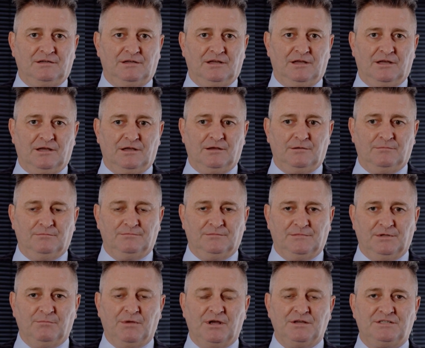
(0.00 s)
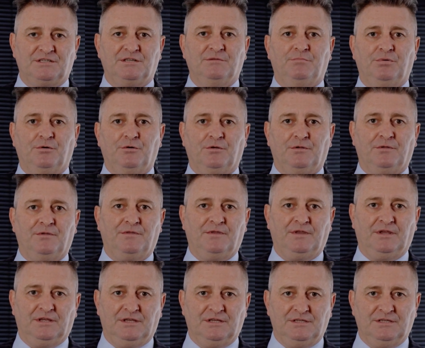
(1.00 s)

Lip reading: the most important thing